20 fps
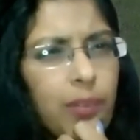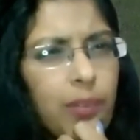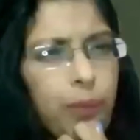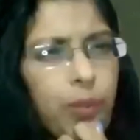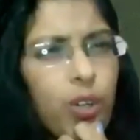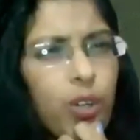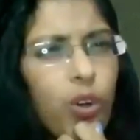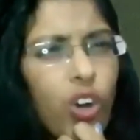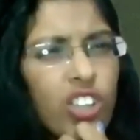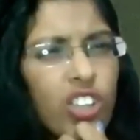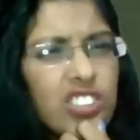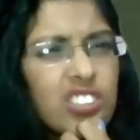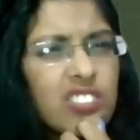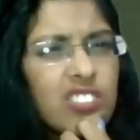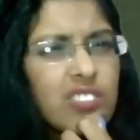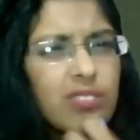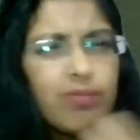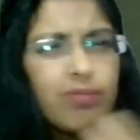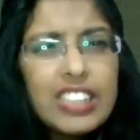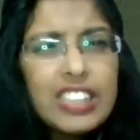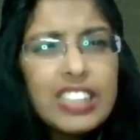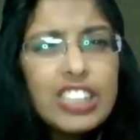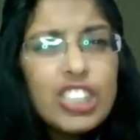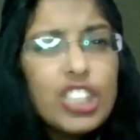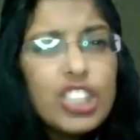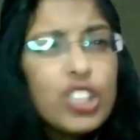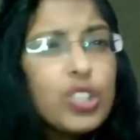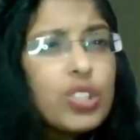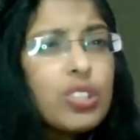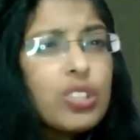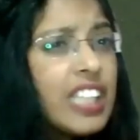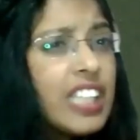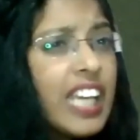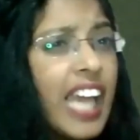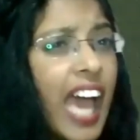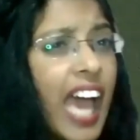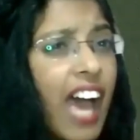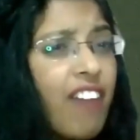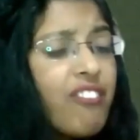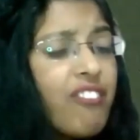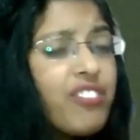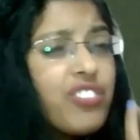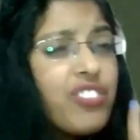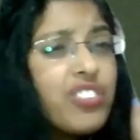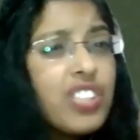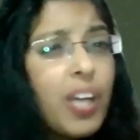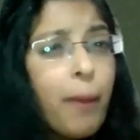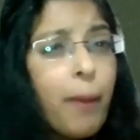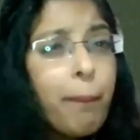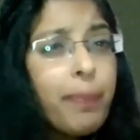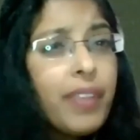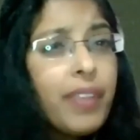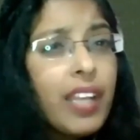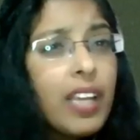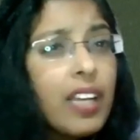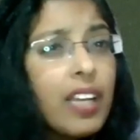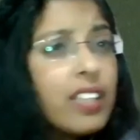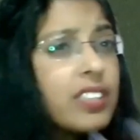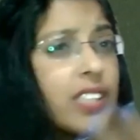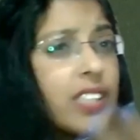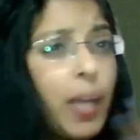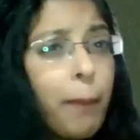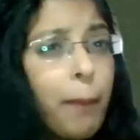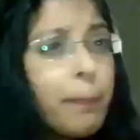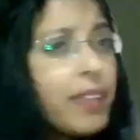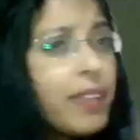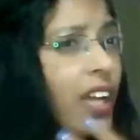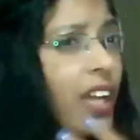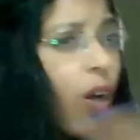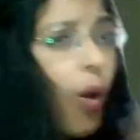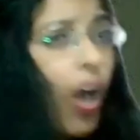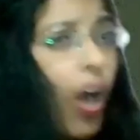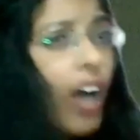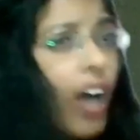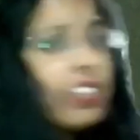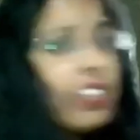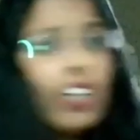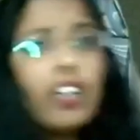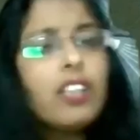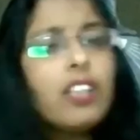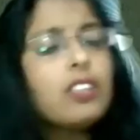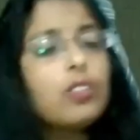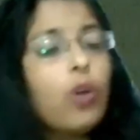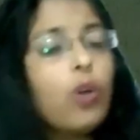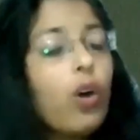Because this is they have something other,